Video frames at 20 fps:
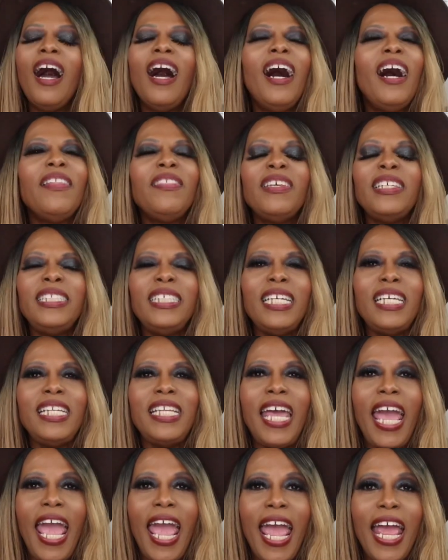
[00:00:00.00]
Other
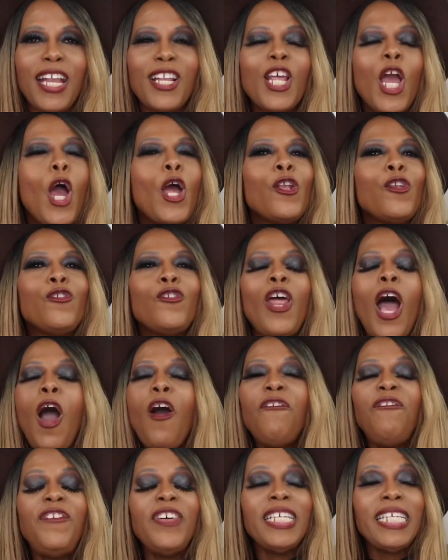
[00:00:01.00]
than that,
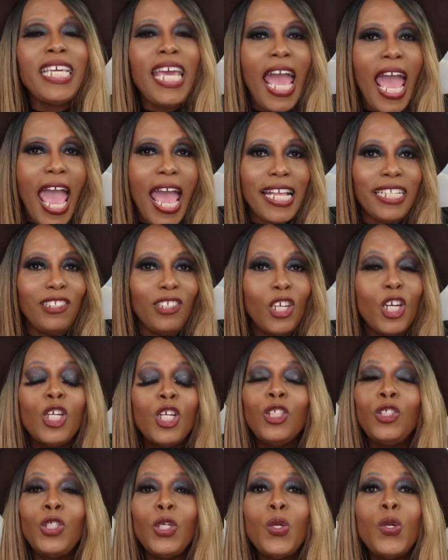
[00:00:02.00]
don't forget
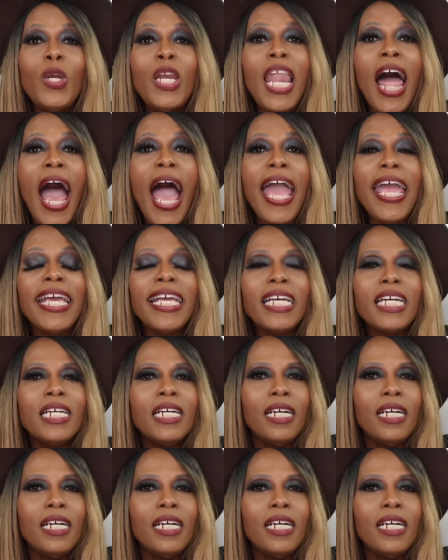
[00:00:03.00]
to like,